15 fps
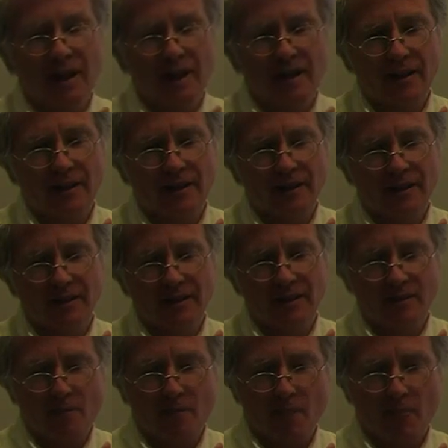and
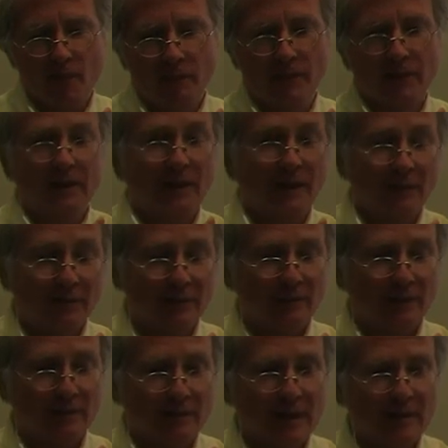we're going to give
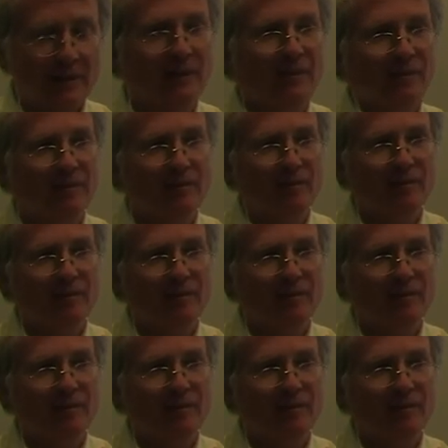them a favor